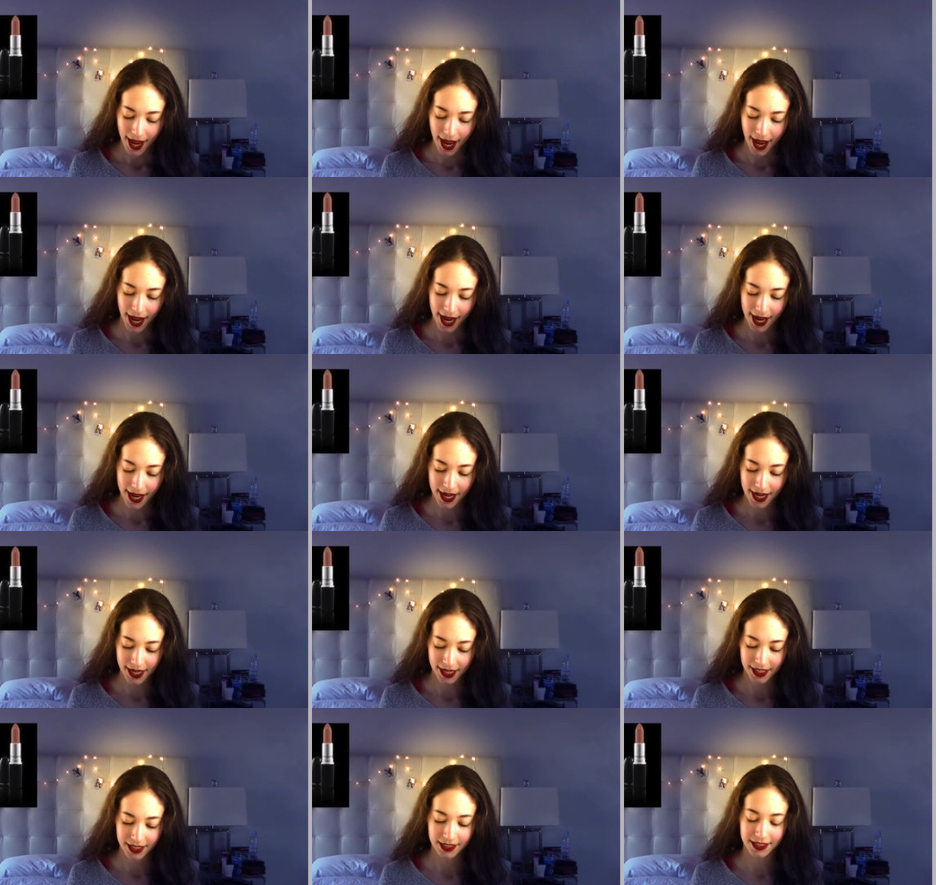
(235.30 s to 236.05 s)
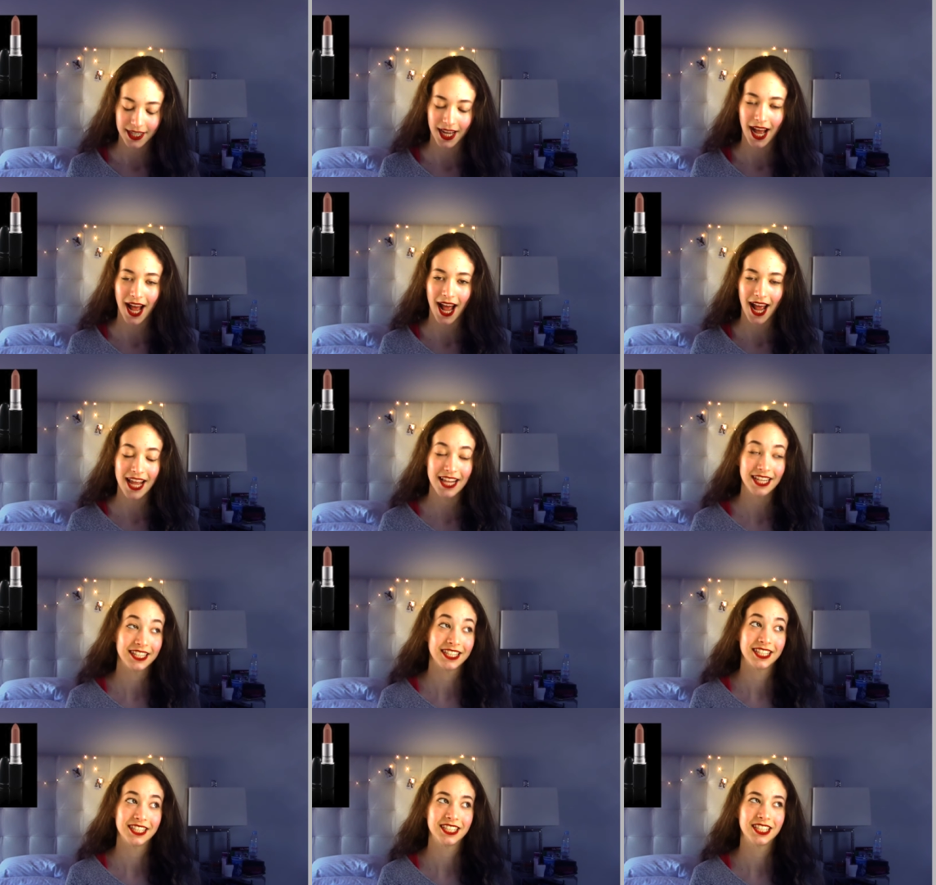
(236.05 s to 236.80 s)
And
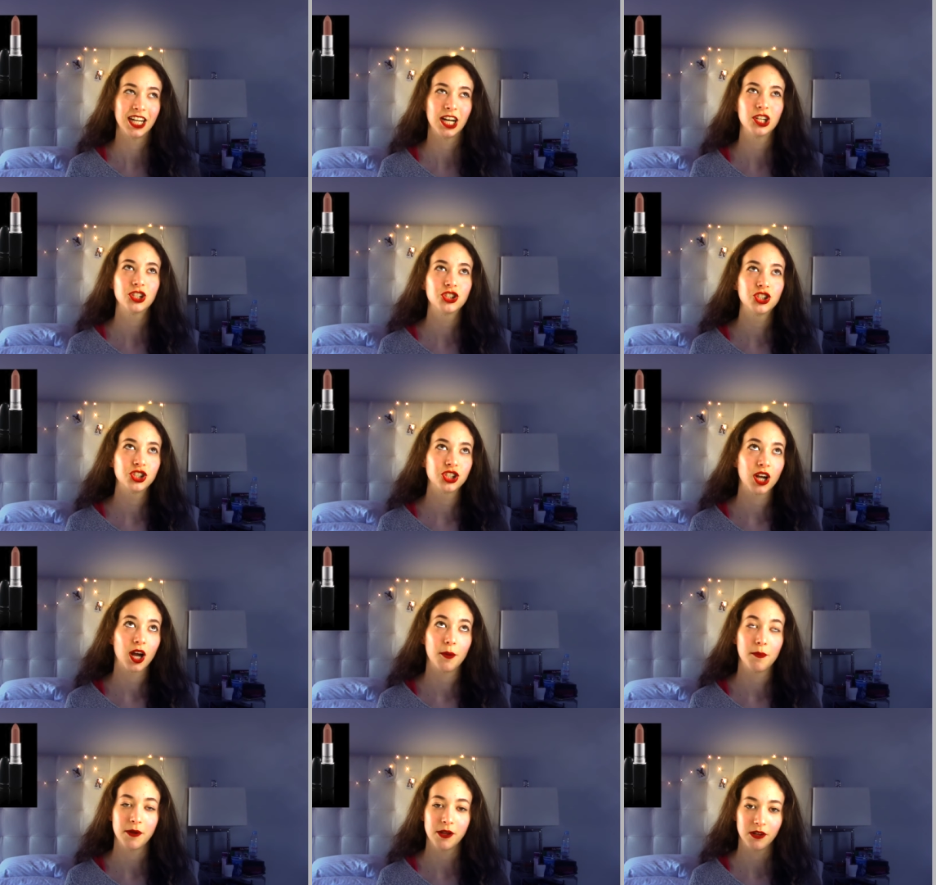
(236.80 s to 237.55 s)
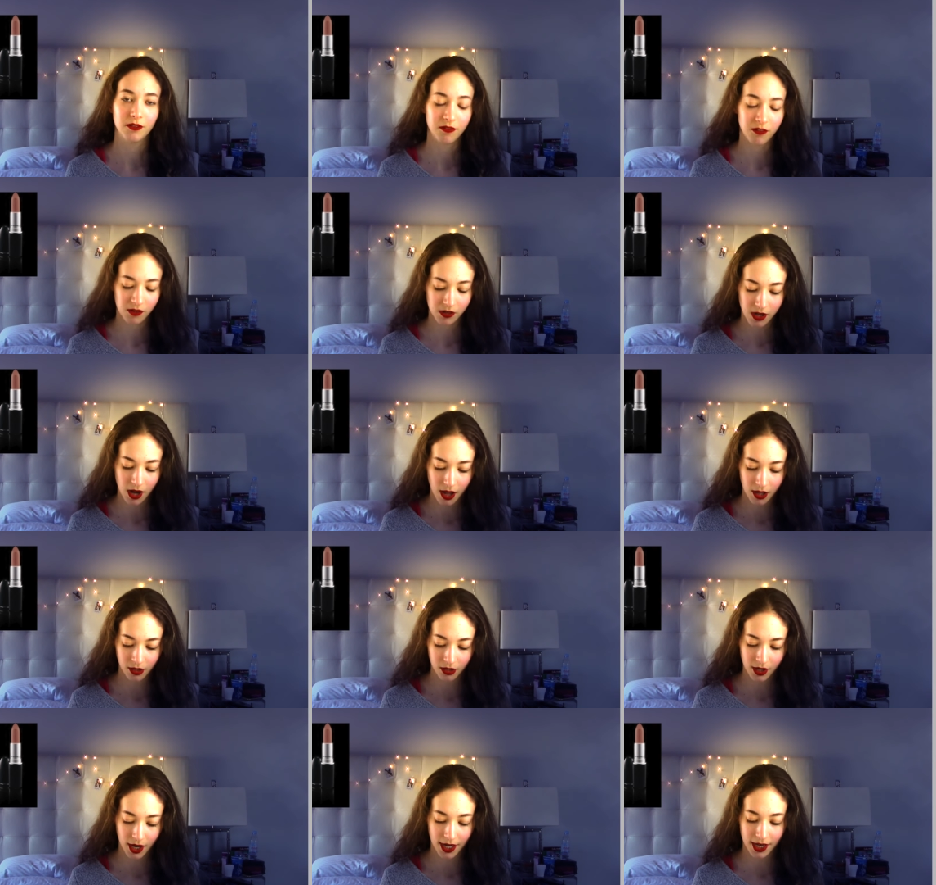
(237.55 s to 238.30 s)
it's such a beautiful
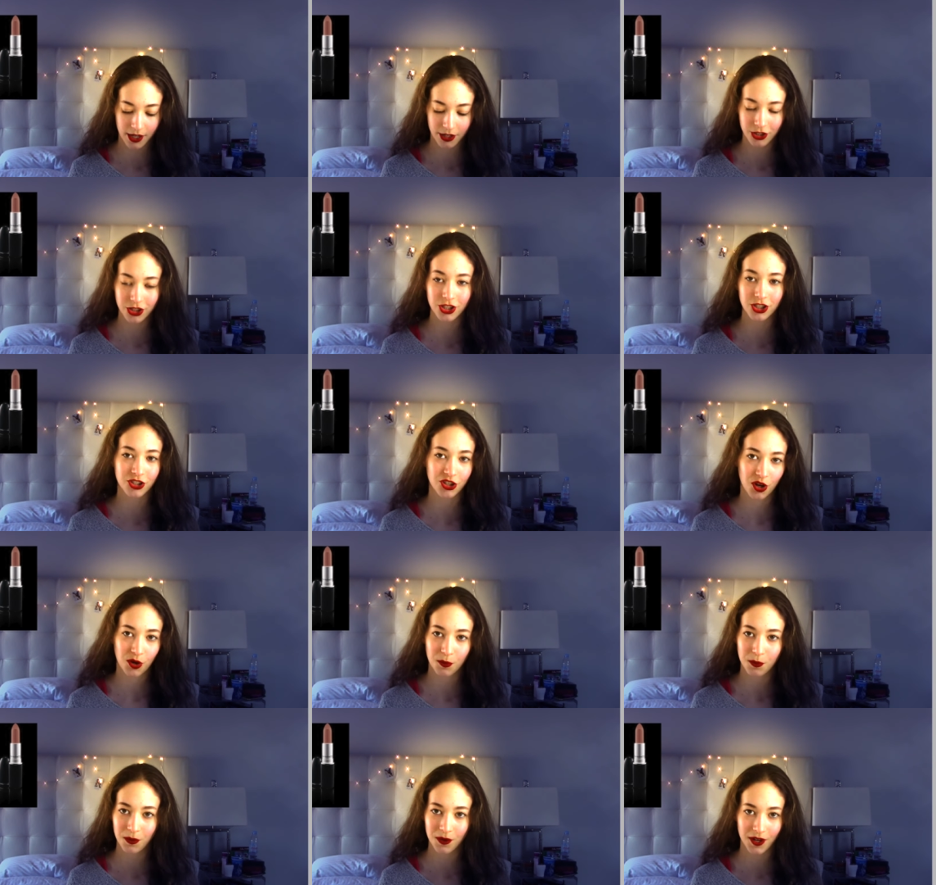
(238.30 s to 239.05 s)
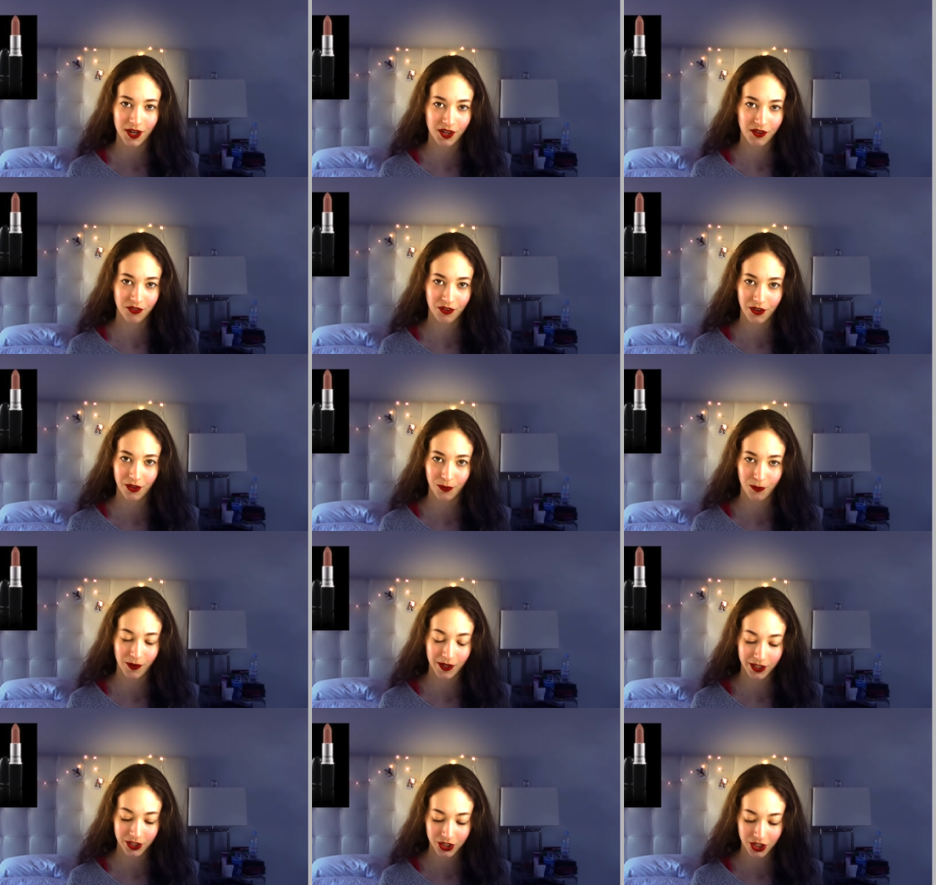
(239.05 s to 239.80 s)
color and it's so pretty for the
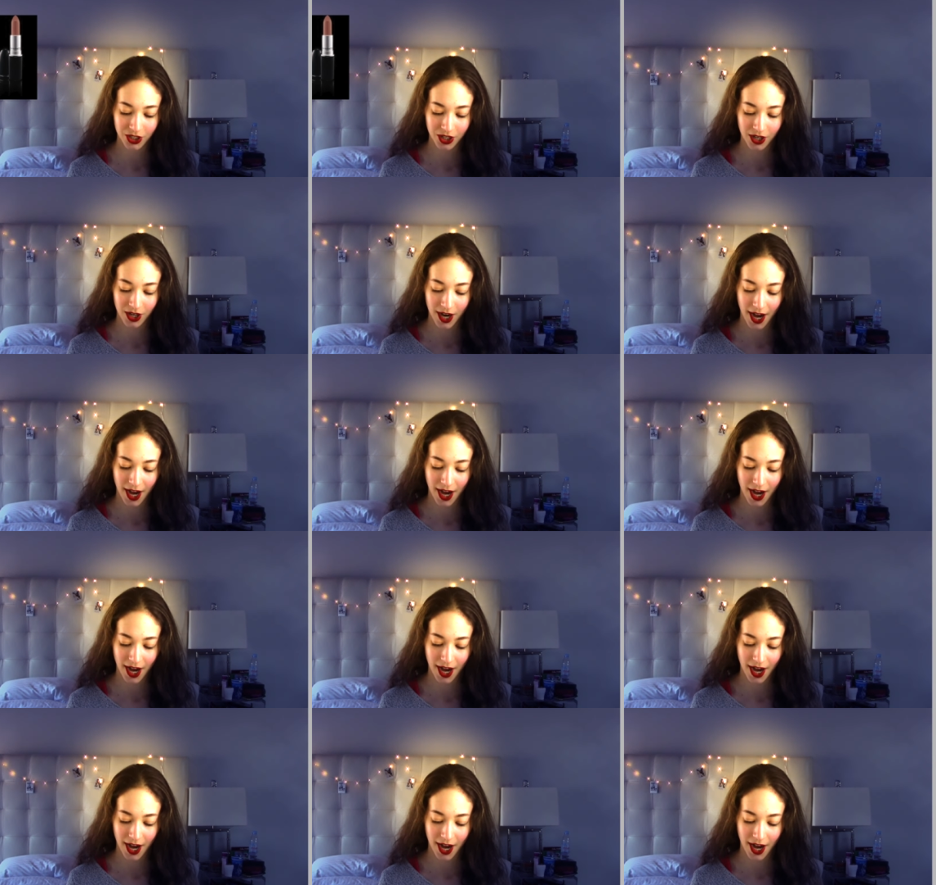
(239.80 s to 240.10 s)
winter